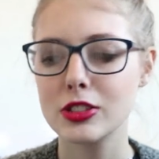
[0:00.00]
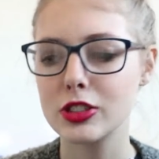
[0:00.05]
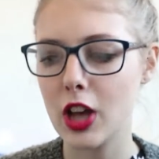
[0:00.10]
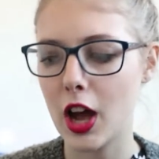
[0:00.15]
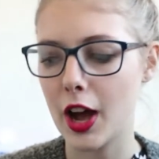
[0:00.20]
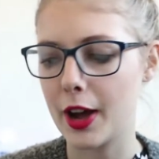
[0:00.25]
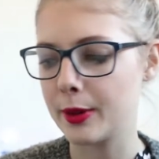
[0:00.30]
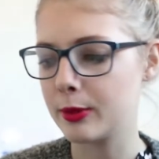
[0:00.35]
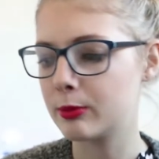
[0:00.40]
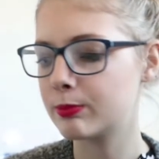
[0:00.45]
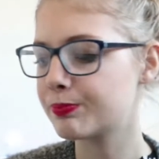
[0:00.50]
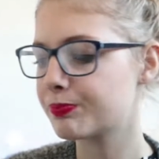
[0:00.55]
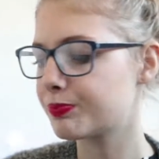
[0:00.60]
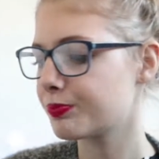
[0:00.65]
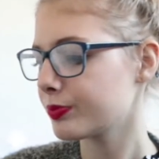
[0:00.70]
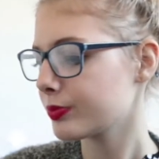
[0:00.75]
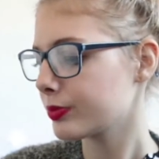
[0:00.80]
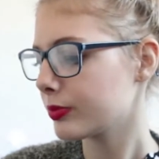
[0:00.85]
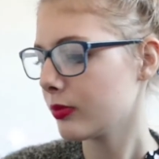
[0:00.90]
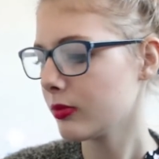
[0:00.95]
so
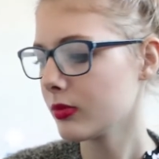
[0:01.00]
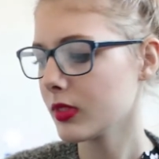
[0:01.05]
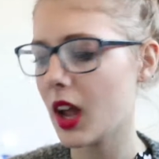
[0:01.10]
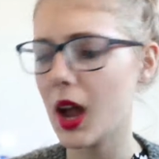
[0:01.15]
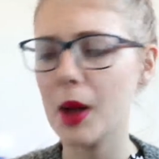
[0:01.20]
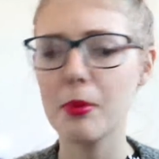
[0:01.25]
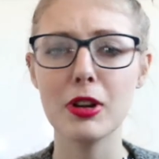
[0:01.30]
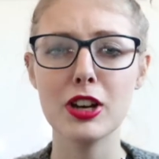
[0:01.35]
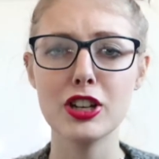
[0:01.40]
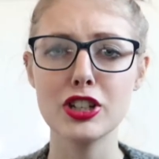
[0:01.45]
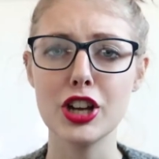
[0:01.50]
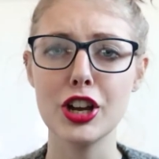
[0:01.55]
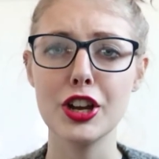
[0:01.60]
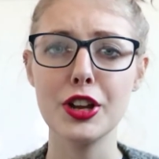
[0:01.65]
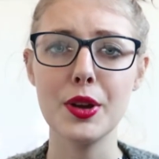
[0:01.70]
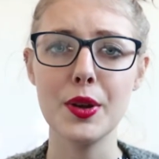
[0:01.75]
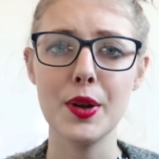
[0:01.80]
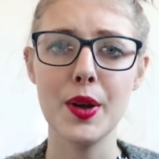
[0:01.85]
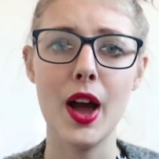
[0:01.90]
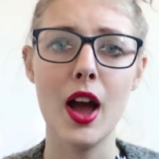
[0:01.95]
I'm going to show
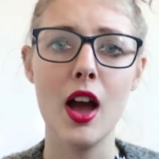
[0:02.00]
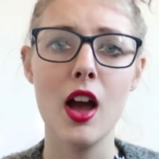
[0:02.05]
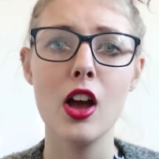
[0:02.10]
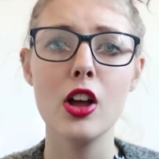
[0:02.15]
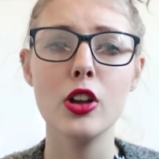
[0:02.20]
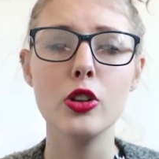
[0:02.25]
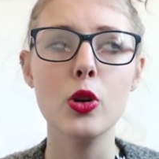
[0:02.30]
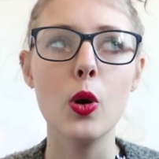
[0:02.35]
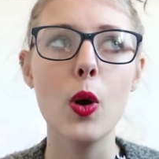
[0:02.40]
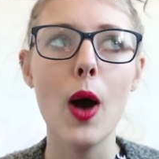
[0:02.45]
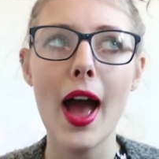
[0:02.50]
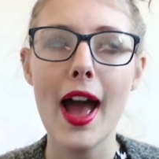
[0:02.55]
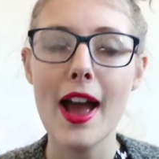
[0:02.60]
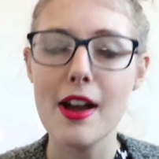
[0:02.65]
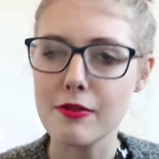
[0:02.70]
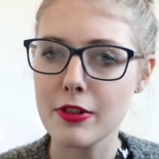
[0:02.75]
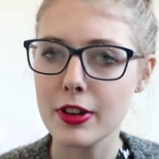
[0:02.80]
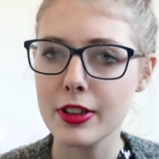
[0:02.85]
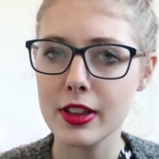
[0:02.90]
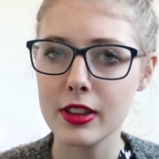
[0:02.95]
you not
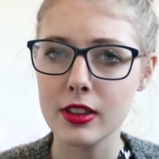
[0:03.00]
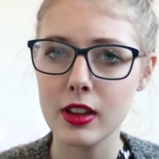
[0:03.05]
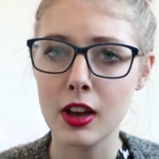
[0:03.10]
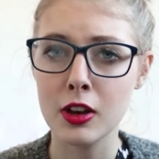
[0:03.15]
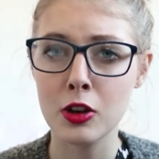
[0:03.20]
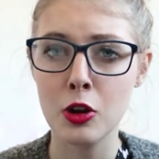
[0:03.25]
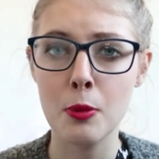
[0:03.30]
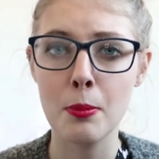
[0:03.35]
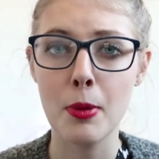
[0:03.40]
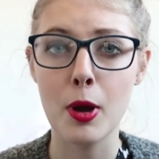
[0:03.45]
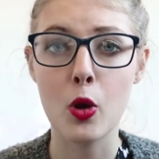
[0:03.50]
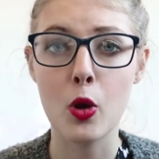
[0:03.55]
everything that I got